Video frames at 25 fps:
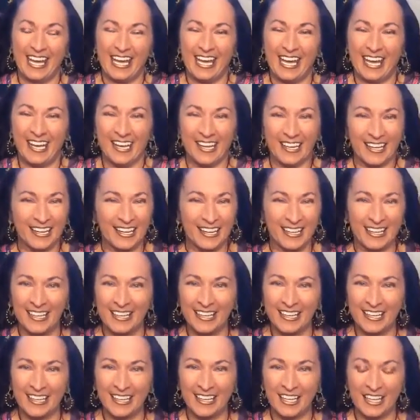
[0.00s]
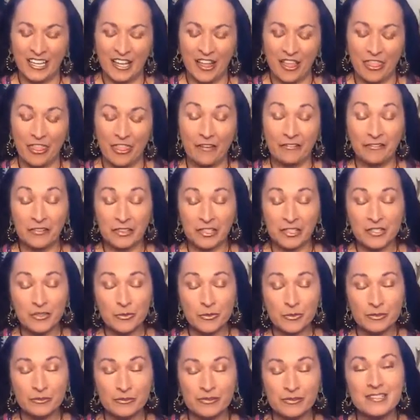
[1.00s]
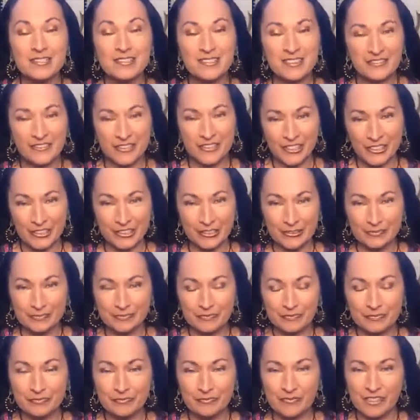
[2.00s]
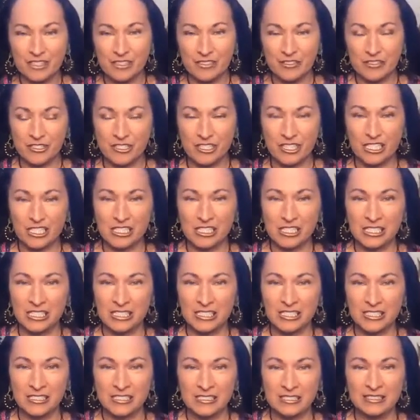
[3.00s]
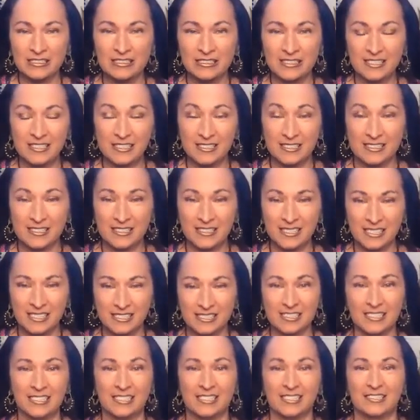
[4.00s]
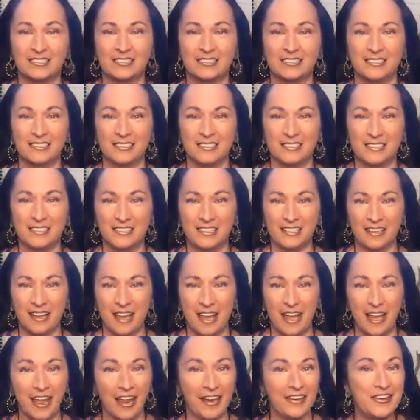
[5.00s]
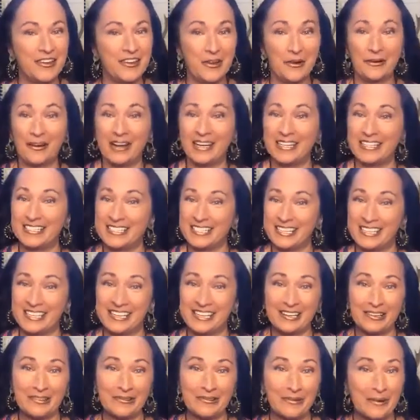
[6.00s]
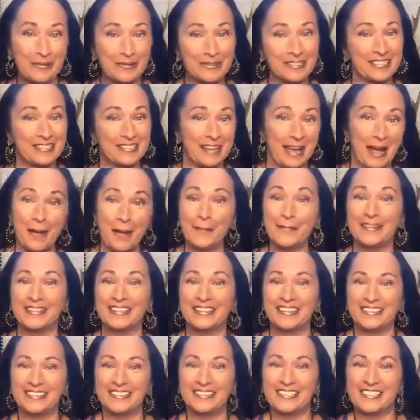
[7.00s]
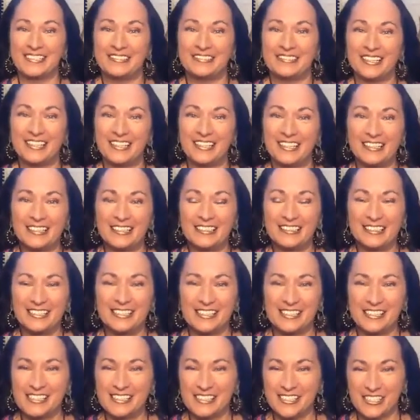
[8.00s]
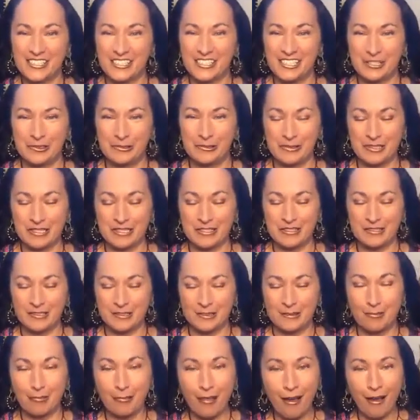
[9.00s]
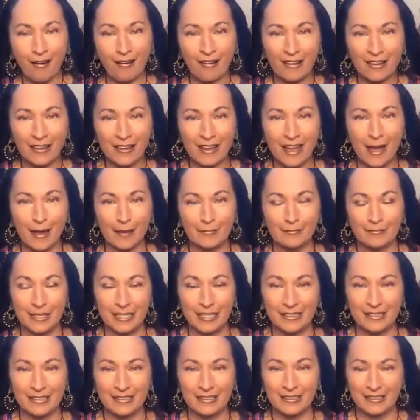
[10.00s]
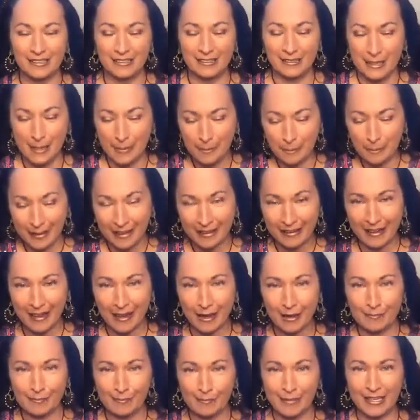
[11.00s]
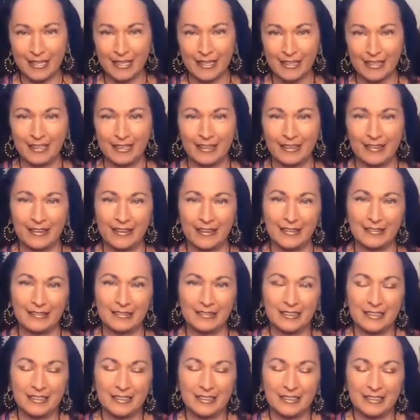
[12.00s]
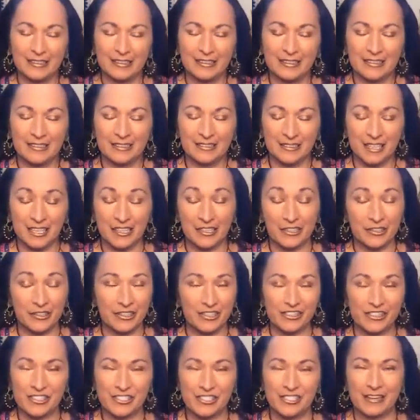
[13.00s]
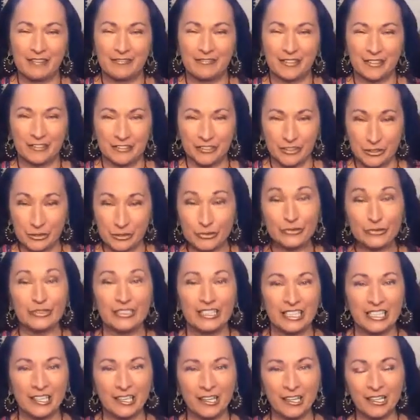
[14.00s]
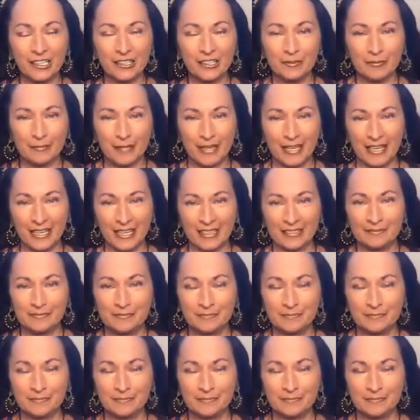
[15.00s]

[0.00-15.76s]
The first one was difficult. She indeed had no idea what was happening to her. She was clawing at me and nipping at me, and thank goodness she never truly hurt me.